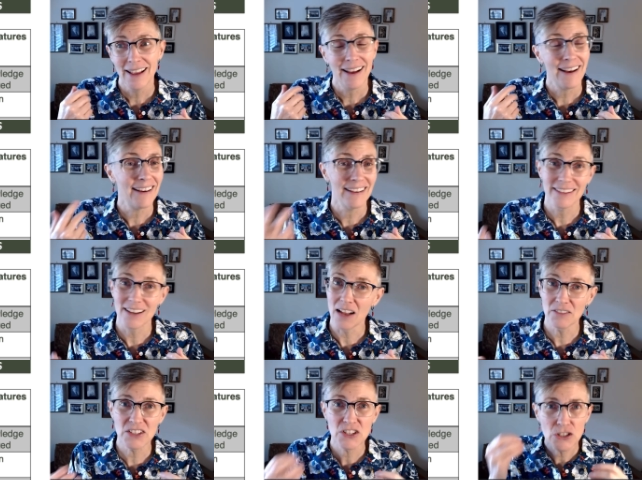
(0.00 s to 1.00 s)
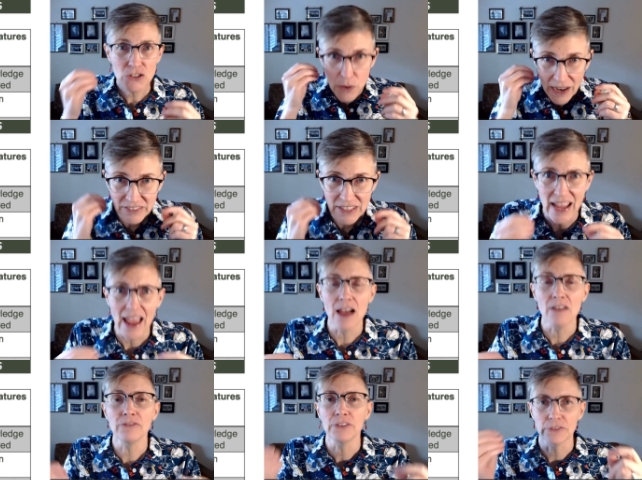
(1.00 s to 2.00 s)
Uh, novices, you have to
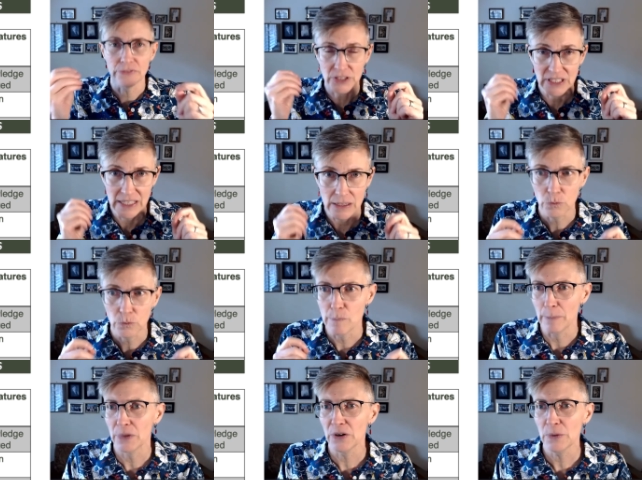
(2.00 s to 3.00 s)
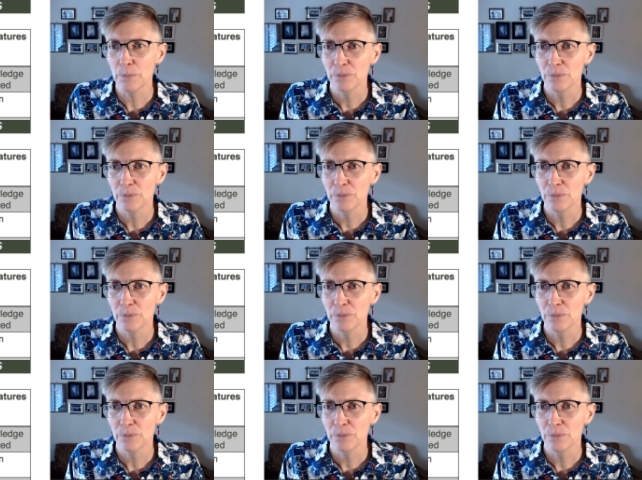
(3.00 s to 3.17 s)
effortfully remember.